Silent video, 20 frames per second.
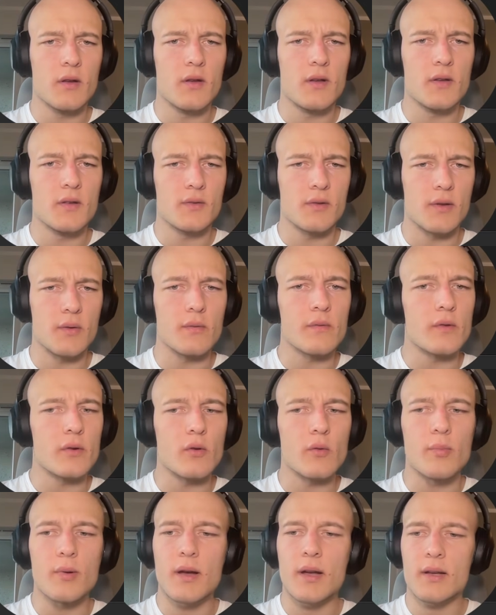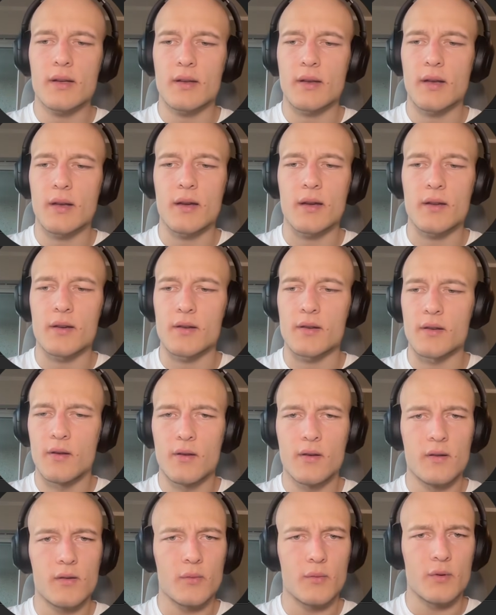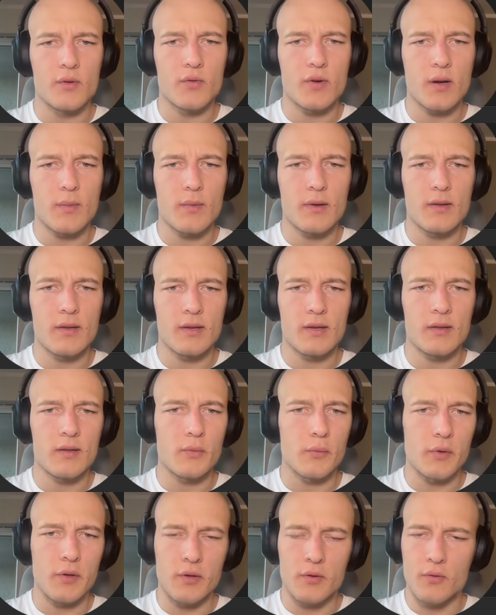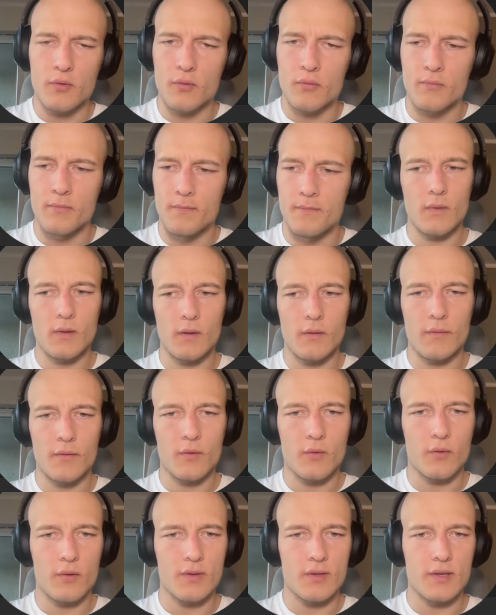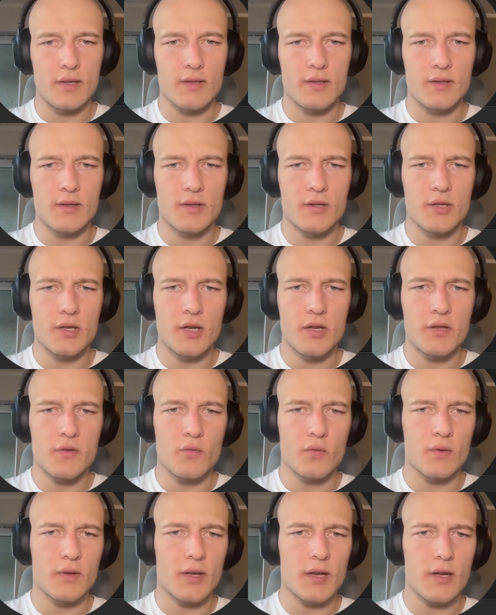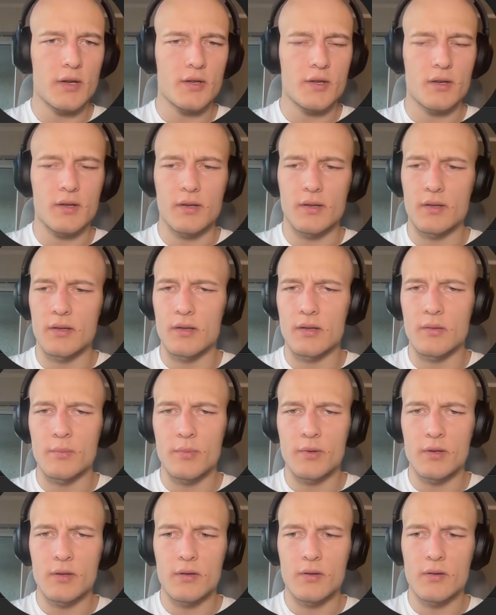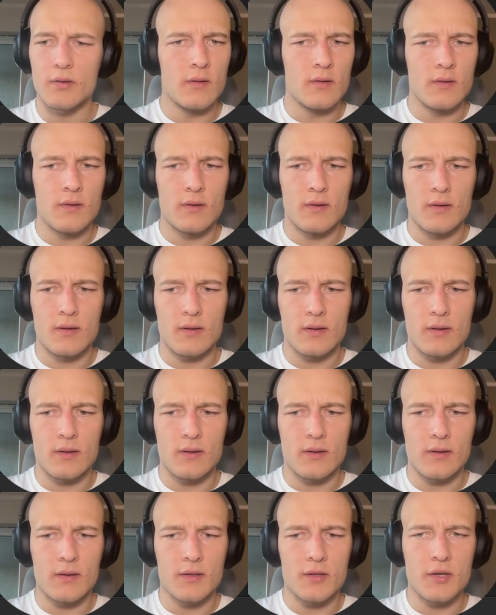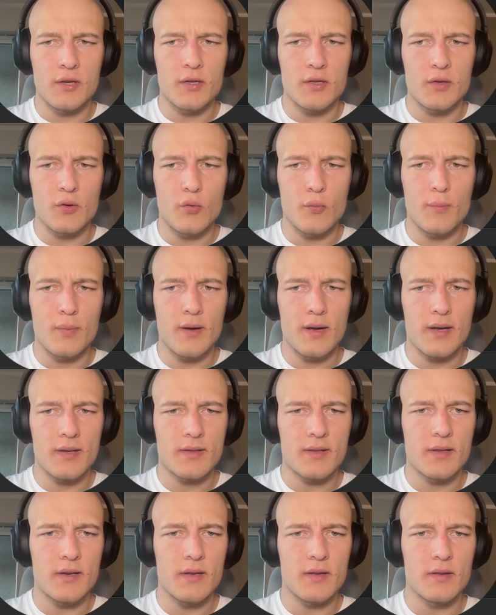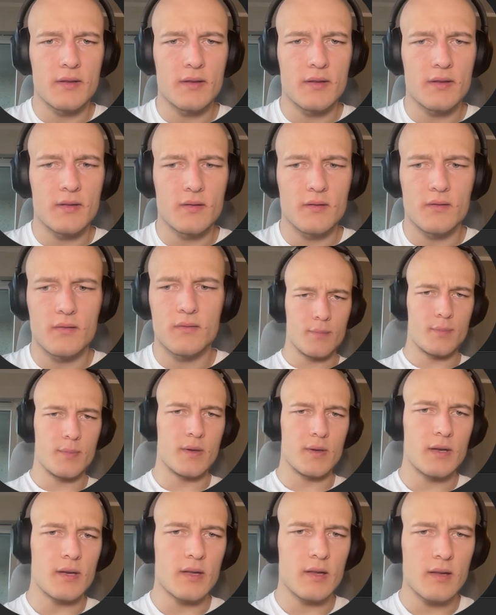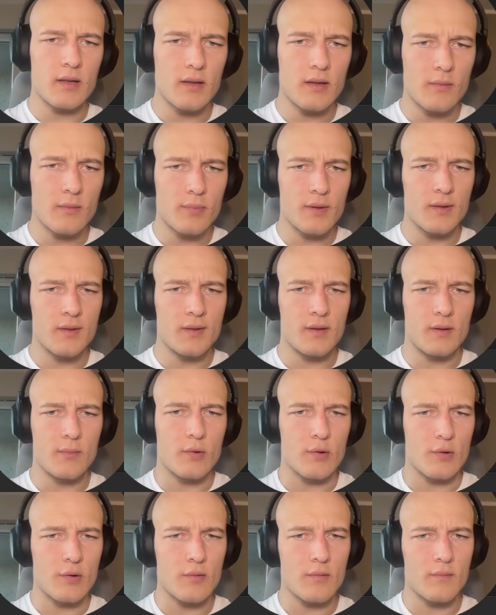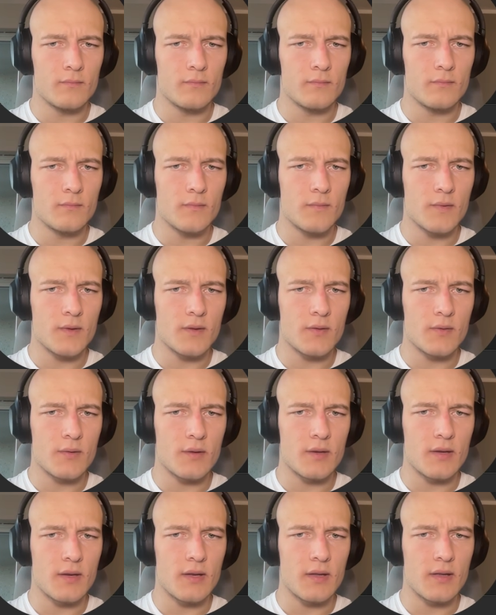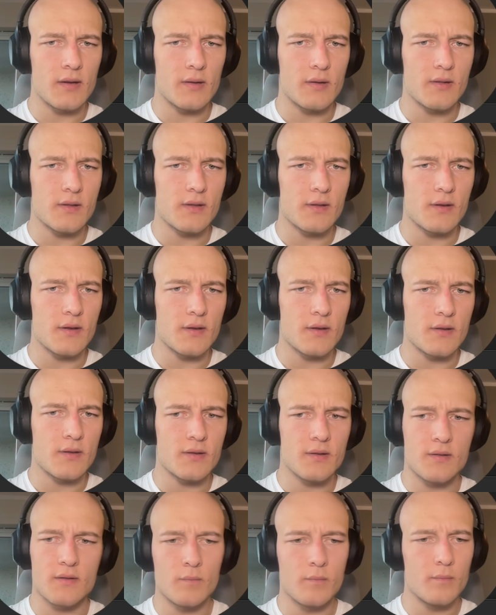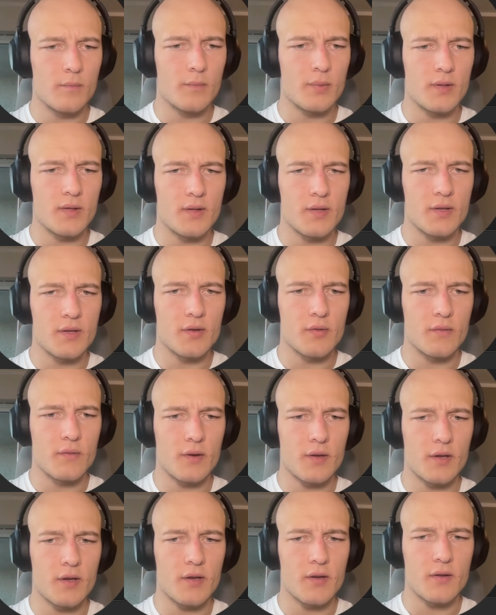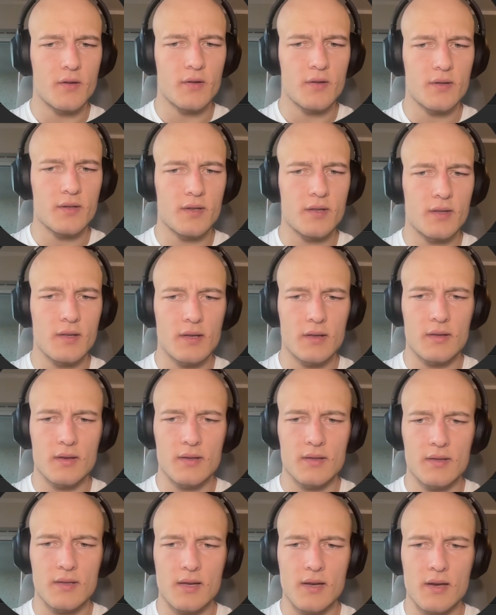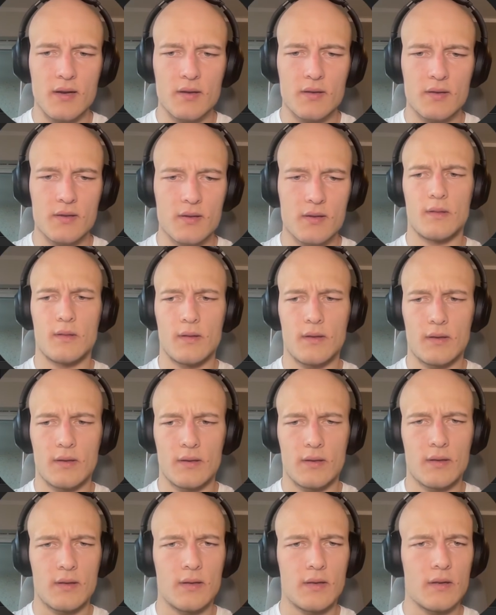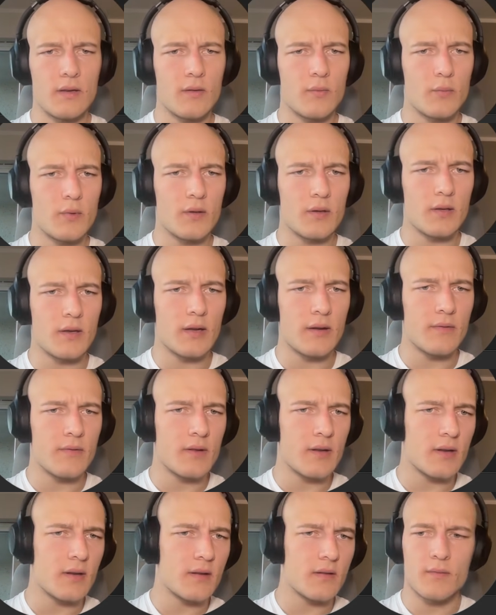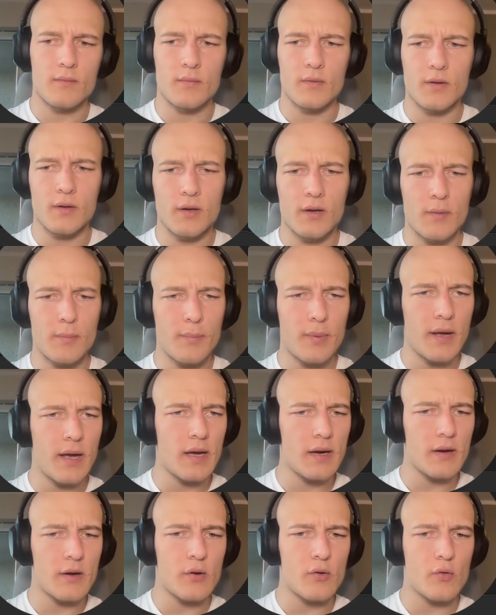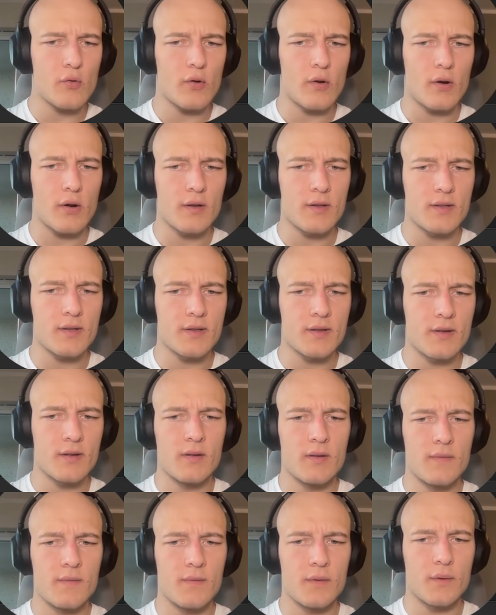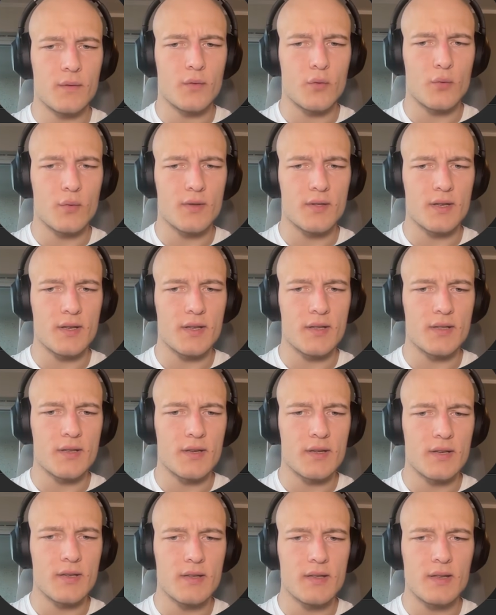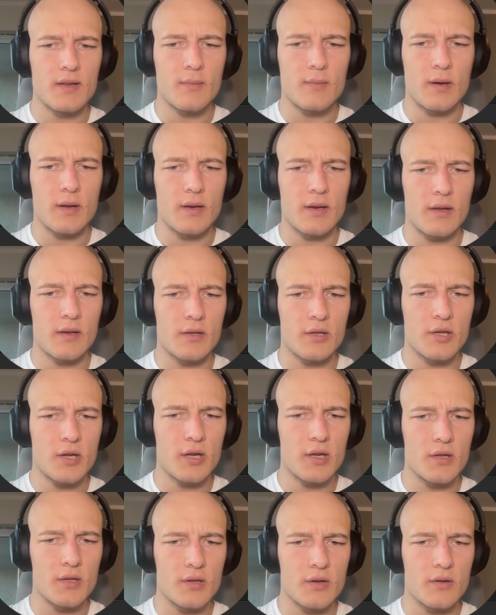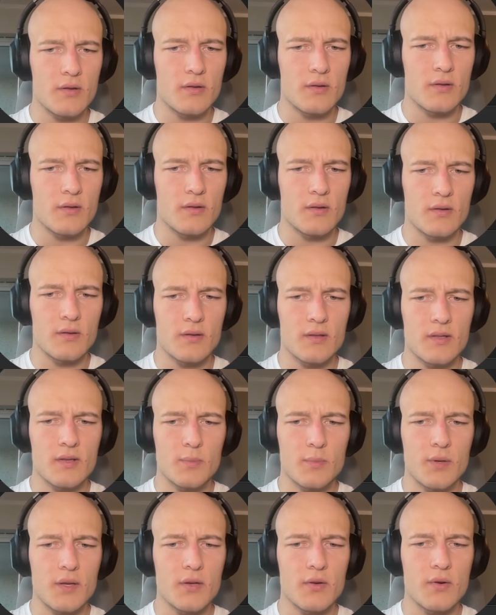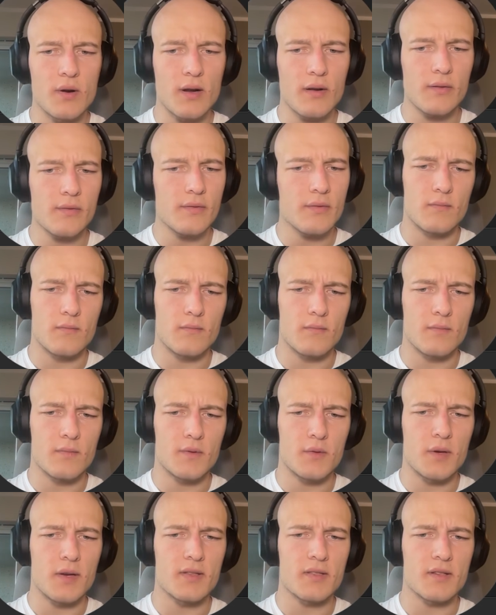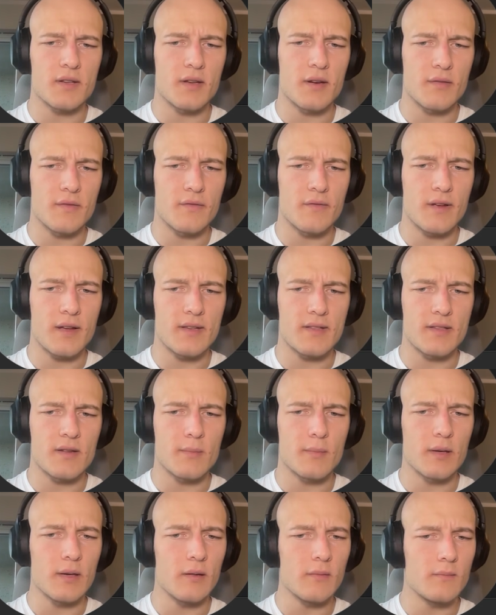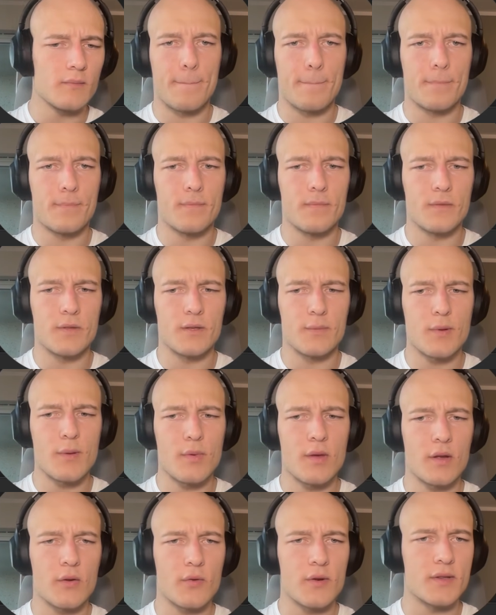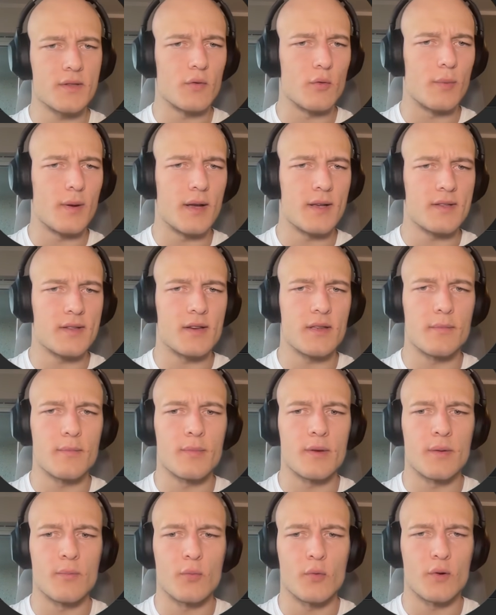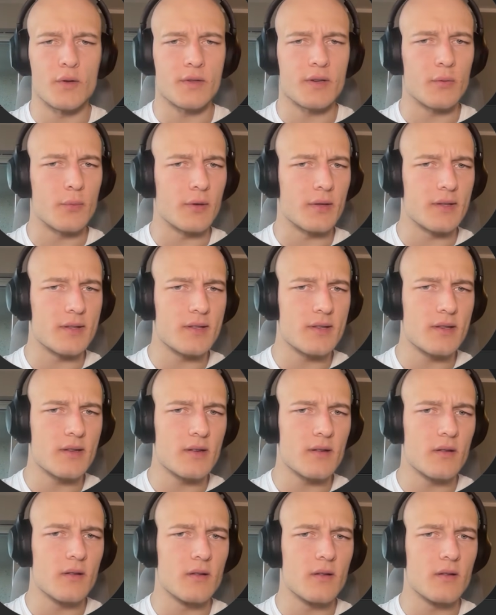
So now if we go back and we track matte that, there we go. Of course, let's change the rotation a little bit and let's change the opacity to be a little bit dimmer. So yeah, that looks nice. Position over here, set that to the start, and then we can have that kind of pan across. Of course, easy ease them and then change the speed graph so that's kind of fast in the middle. Let's maybe increase the opacity a bit more so that we can see it.